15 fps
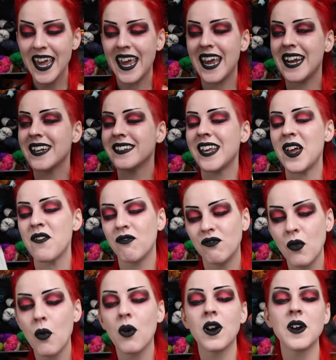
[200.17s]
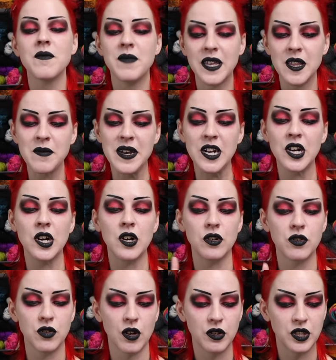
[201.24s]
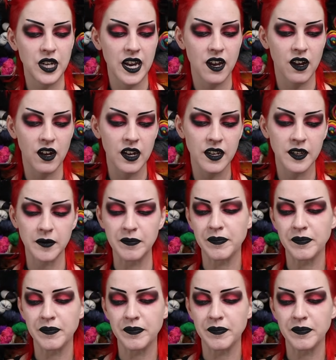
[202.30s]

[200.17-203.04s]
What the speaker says: It is a 4mm crochet hook.